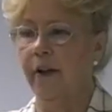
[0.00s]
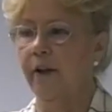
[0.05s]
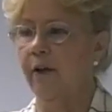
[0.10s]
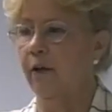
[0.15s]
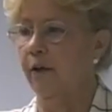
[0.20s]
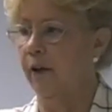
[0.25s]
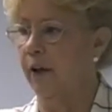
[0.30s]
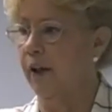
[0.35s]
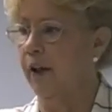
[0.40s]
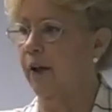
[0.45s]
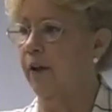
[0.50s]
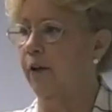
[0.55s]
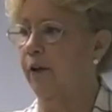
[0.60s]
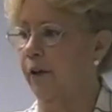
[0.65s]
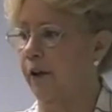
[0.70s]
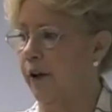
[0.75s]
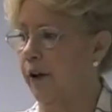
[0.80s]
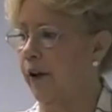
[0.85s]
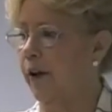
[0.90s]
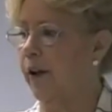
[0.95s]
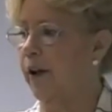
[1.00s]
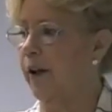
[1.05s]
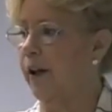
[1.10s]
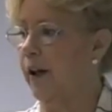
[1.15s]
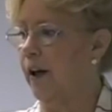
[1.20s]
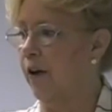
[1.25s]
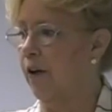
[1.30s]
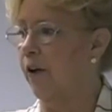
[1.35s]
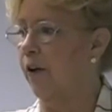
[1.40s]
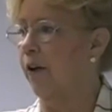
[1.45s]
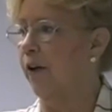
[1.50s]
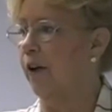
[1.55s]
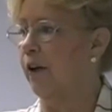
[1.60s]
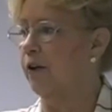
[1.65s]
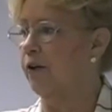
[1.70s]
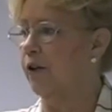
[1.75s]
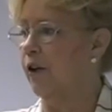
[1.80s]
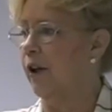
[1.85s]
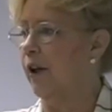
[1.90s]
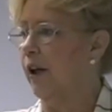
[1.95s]
green or an ugly
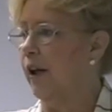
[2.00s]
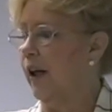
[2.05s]
orange